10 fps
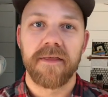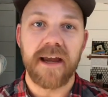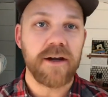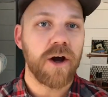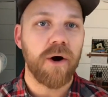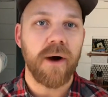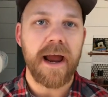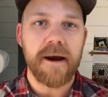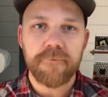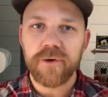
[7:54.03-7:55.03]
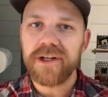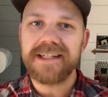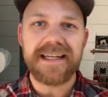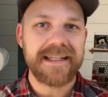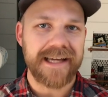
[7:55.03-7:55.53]
they know every
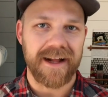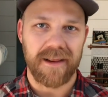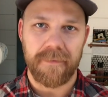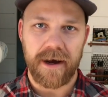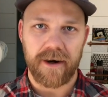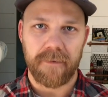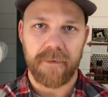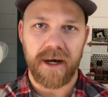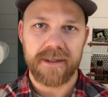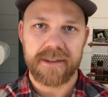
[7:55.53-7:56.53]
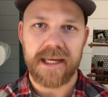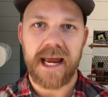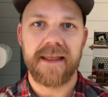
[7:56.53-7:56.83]
detail about our bus